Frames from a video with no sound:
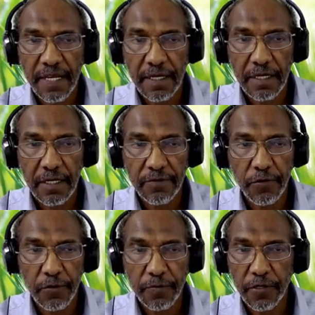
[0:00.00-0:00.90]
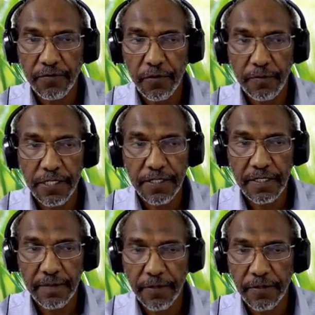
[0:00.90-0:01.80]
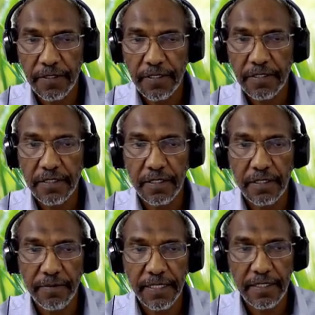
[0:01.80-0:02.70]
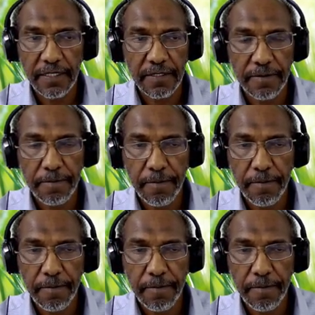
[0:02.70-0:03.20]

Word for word: for more information about this matrix.